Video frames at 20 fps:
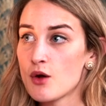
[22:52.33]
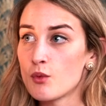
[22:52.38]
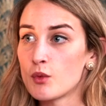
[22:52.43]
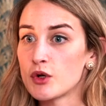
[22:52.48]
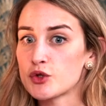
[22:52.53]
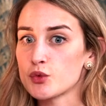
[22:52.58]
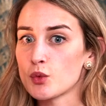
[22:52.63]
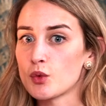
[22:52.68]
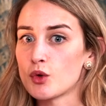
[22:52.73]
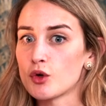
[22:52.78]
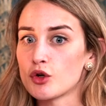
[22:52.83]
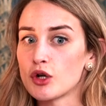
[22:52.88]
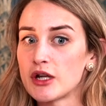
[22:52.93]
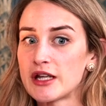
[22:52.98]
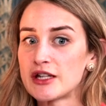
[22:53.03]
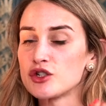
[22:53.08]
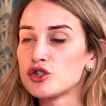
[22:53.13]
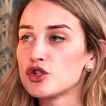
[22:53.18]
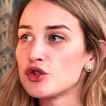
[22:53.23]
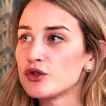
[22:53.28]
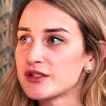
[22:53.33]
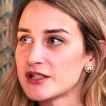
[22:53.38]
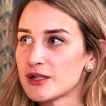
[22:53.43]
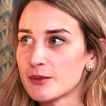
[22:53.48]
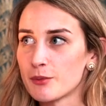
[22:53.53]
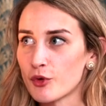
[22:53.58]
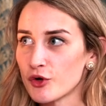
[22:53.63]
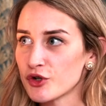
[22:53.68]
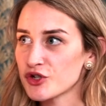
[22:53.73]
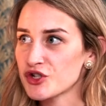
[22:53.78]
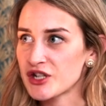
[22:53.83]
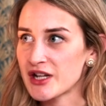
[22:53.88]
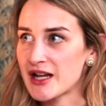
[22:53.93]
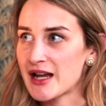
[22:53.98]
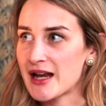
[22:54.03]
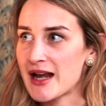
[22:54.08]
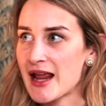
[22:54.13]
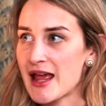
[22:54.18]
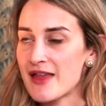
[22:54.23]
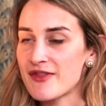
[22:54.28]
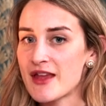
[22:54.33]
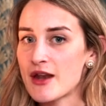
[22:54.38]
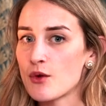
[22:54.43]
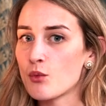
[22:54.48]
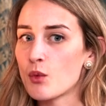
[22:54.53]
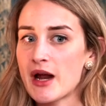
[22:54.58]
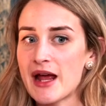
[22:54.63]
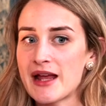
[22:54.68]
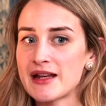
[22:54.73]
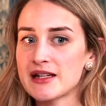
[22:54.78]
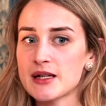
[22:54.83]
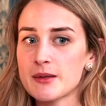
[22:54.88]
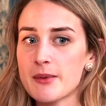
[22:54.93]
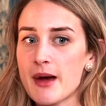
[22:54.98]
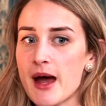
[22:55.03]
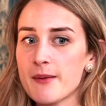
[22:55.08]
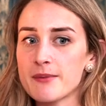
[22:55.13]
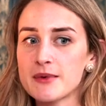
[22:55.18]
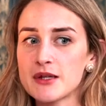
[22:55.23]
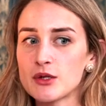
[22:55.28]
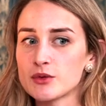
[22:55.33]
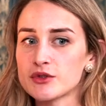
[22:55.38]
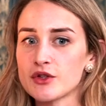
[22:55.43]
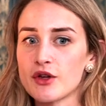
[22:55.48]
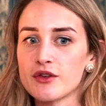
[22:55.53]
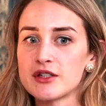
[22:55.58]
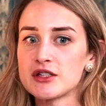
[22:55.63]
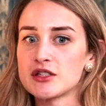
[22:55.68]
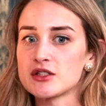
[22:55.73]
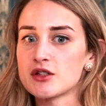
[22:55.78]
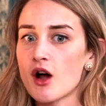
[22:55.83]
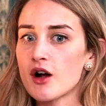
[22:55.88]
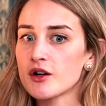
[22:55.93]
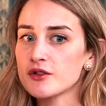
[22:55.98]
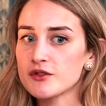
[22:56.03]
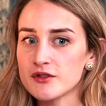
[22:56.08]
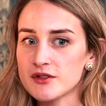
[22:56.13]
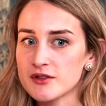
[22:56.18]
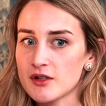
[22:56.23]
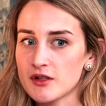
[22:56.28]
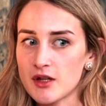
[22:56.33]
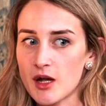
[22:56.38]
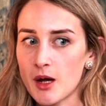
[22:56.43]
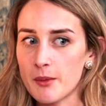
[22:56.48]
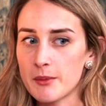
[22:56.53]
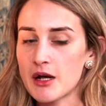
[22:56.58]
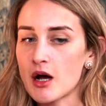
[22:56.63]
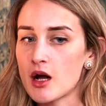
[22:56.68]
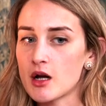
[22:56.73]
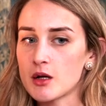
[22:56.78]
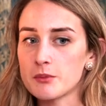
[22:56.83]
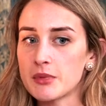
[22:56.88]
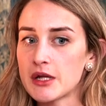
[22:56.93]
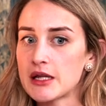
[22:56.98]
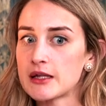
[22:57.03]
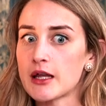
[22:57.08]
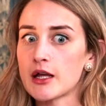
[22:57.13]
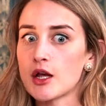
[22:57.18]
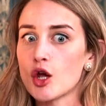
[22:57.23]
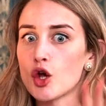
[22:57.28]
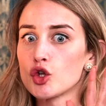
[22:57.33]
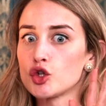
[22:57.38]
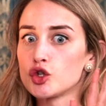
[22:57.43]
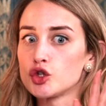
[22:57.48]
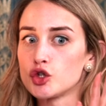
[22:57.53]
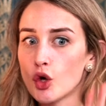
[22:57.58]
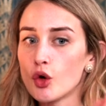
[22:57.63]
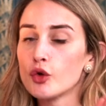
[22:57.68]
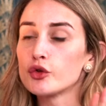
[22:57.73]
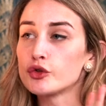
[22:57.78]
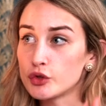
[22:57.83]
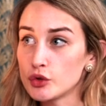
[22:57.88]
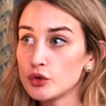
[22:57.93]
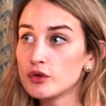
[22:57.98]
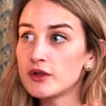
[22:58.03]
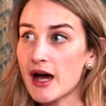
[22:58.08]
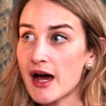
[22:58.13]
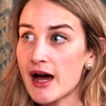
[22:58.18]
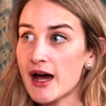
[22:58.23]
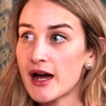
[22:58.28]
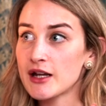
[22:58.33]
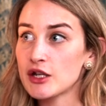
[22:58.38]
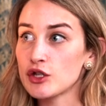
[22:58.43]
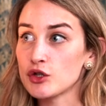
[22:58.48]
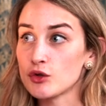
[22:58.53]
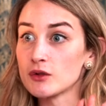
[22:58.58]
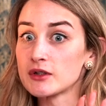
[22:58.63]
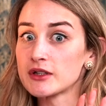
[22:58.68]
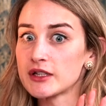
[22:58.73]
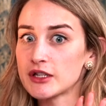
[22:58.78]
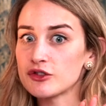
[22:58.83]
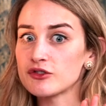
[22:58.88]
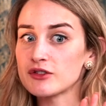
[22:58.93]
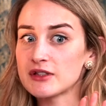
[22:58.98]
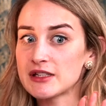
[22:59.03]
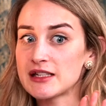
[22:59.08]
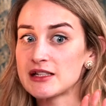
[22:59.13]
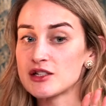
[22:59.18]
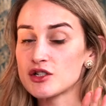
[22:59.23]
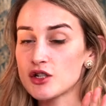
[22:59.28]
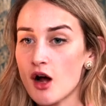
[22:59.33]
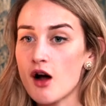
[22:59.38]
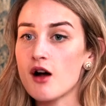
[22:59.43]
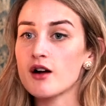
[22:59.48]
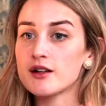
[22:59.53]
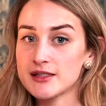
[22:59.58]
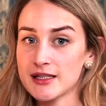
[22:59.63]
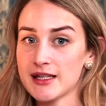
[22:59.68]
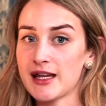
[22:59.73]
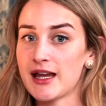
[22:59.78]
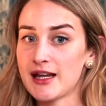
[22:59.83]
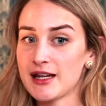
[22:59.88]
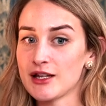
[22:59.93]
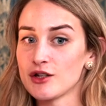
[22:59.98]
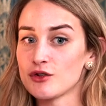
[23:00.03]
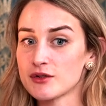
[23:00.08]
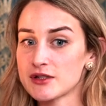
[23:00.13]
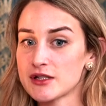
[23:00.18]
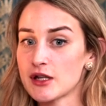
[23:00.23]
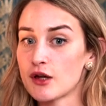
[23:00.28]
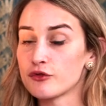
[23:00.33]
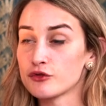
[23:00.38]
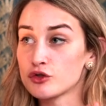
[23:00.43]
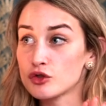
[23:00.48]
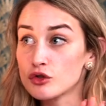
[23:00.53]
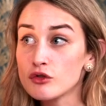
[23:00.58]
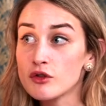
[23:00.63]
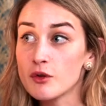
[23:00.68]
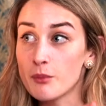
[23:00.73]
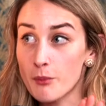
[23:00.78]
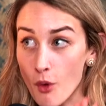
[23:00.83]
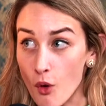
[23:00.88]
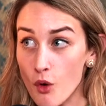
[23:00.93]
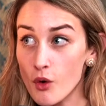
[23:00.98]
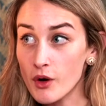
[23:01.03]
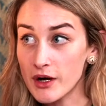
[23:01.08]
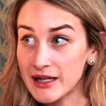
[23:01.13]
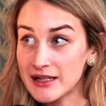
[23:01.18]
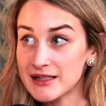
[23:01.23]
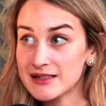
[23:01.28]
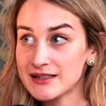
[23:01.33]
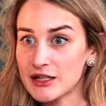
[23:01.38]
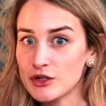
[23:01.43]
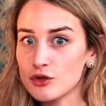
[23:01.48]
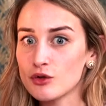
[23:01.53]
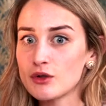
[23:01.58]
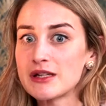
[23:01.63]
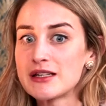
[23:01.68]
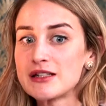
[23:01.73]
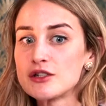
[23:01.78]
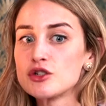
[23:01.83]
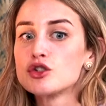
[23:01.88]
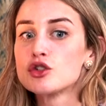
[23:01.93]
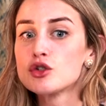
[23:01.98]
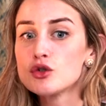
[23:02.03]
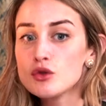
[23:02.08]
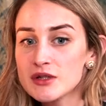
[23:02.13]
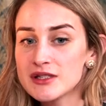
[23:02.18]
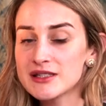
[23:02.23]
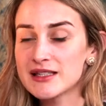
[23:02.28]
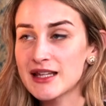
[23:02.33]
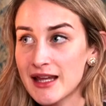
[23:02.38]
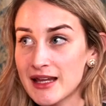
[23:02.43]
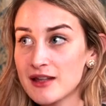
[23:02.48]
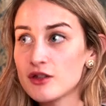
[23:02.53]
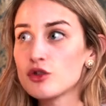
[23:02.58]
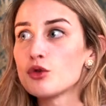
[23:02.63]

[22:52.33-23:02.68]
which will induce an abortion." And then what ended up happening was all these doctors started coming on and being like, "Don't do that. Mm-hmm. You're literally intoxicating yourself to the point that you're inducing,